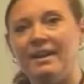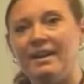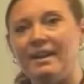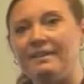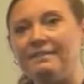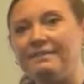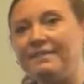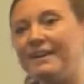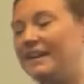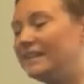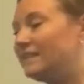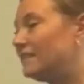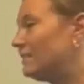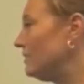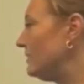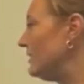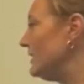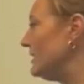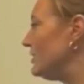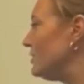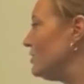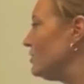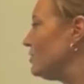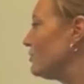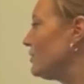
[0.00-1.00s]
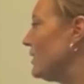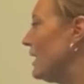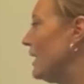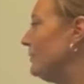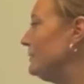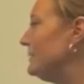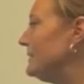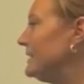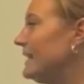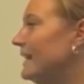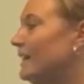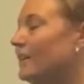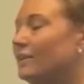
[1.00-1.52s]
if I do this
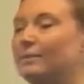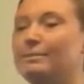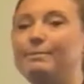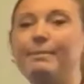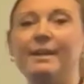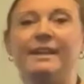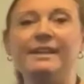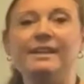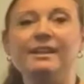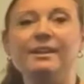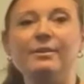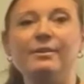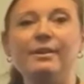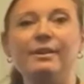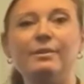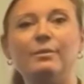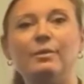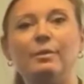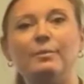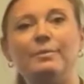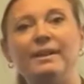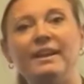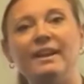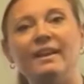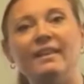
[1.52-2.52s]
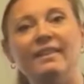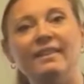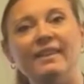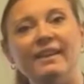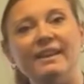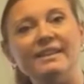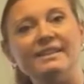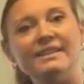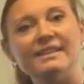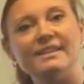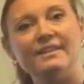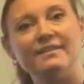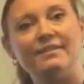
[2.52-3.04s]
drop-down menu, it will be a
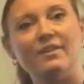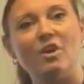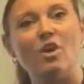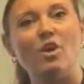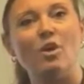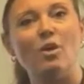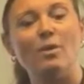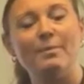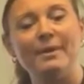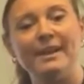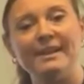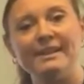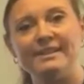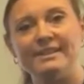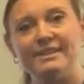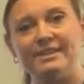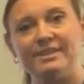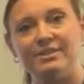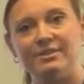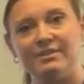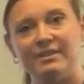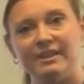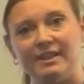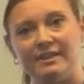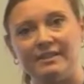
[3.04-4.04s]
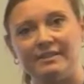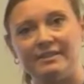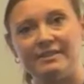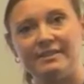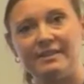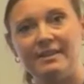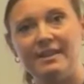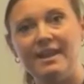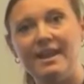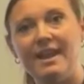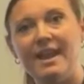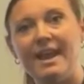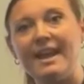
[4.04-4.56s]
list of all my students.
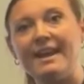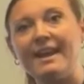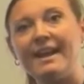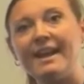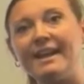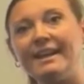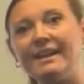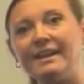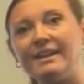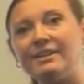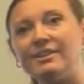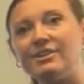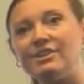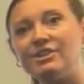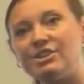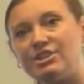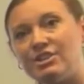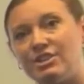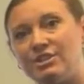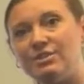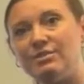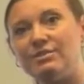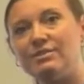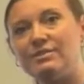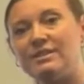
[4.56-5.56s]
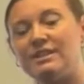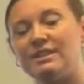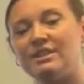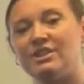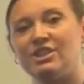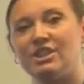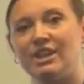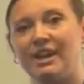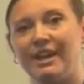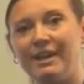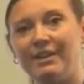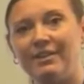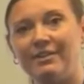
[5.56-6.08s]
And I can choose the
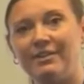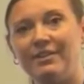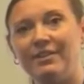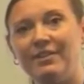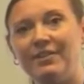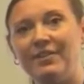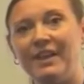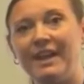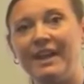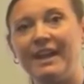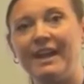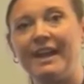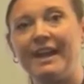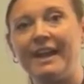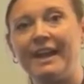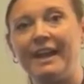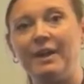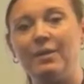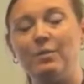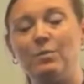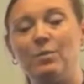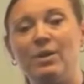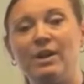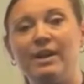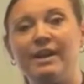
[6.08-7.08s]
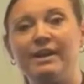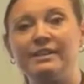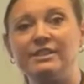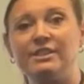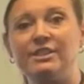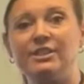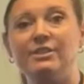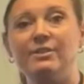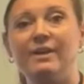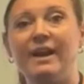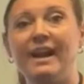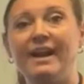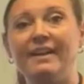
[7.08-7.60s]
child that I want
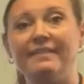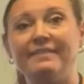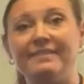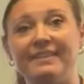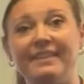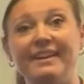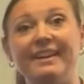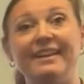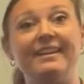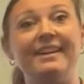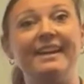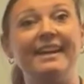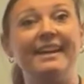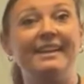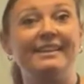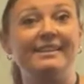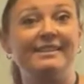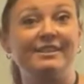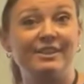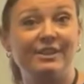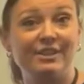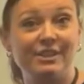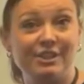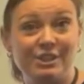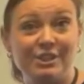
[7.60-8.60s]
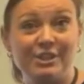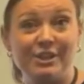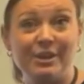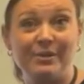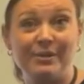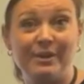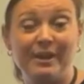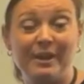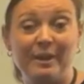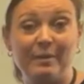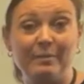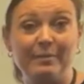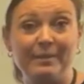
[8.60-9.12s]
to have their answer
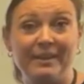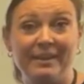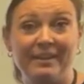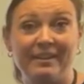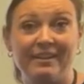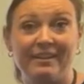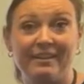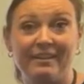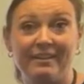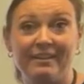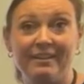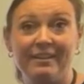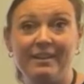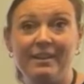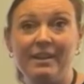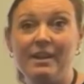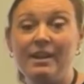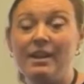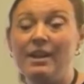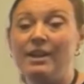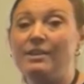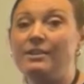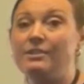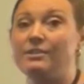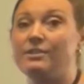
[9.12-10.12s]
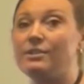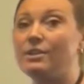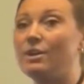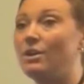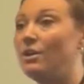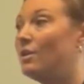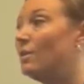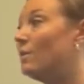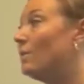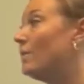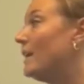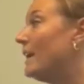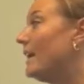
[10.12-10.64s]
shown up here.
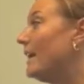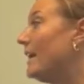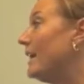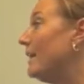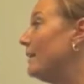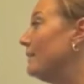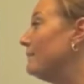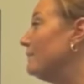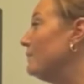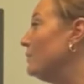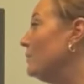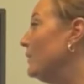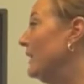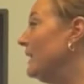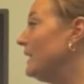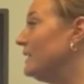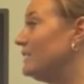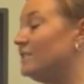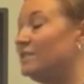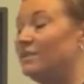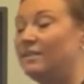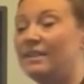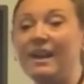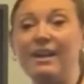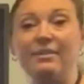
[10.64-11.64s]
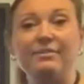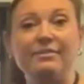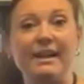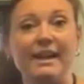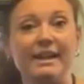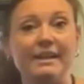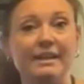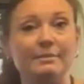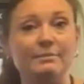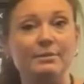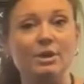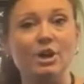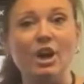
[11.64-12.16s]
So we can do that
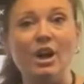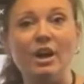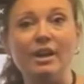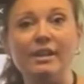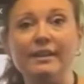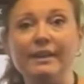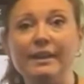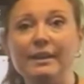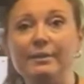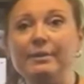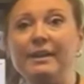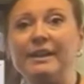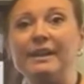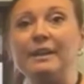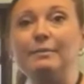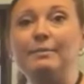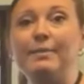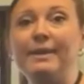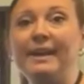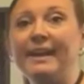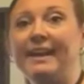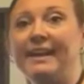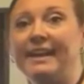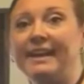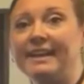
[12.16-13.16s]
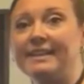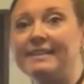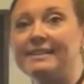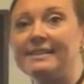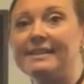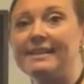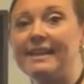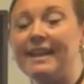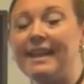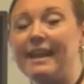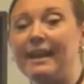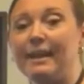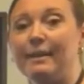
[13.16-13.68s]
random calling. We can pick kids'
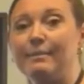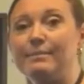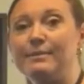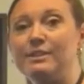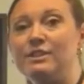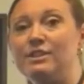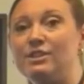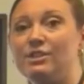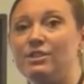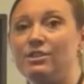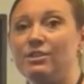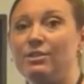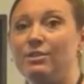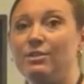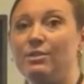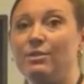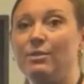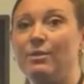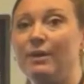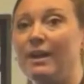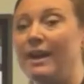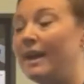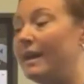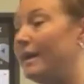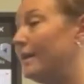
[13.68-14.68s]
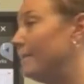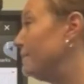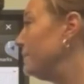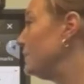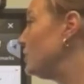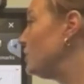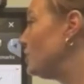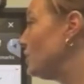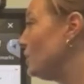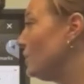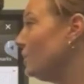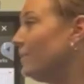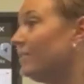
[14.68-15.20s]
names to
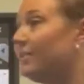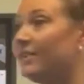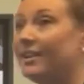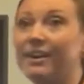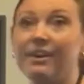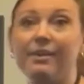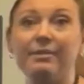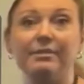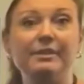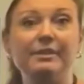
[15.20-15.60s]
show their